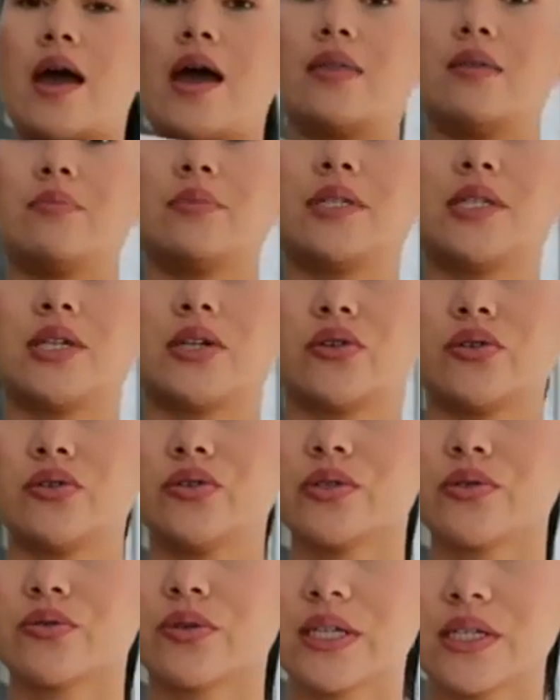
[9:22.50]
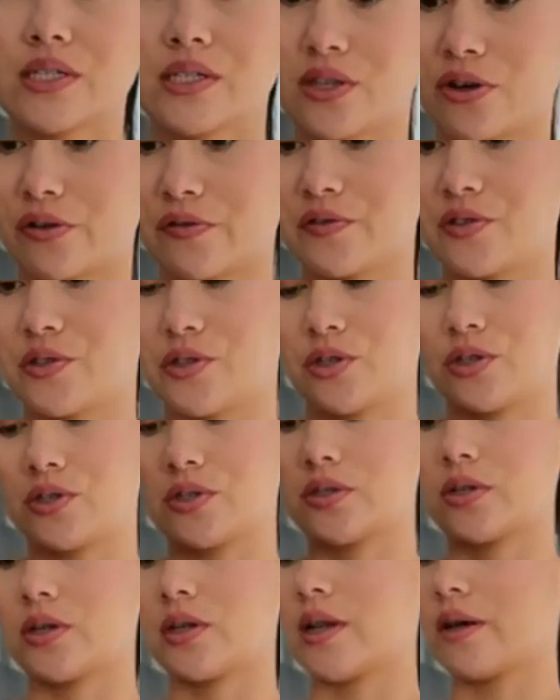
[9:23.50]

And the material is really soft too, so I